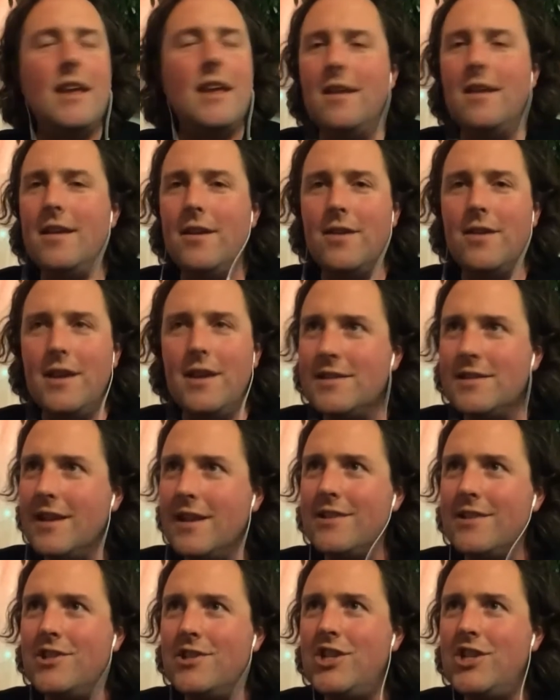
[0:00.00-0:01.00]

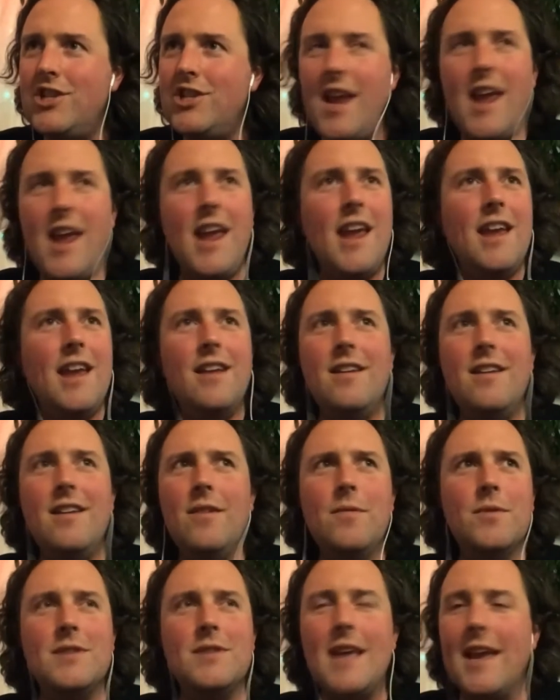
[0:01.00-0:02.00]
Isan's Shade
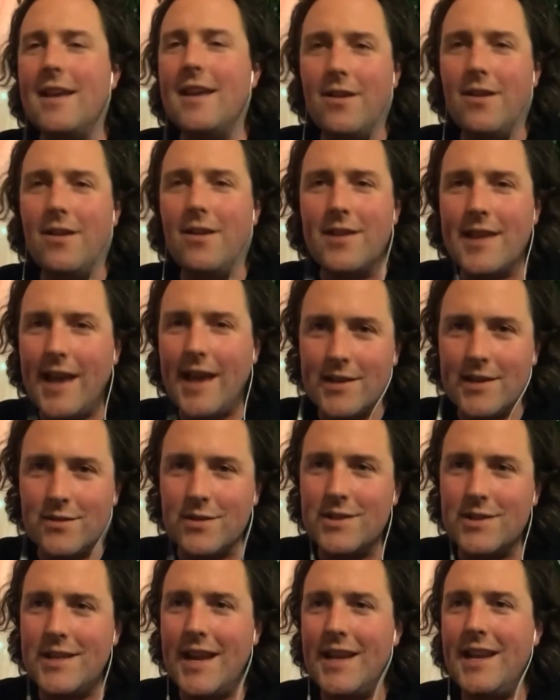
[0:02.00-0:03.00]
was hanging out of Castle
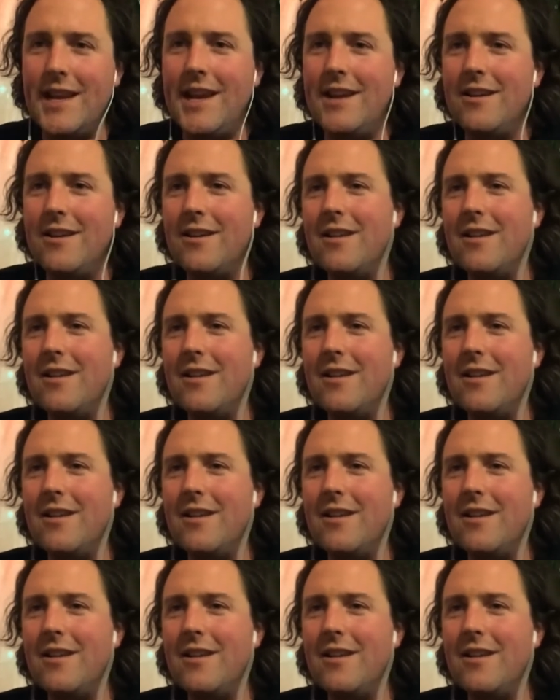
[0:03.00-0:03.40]
Sengir.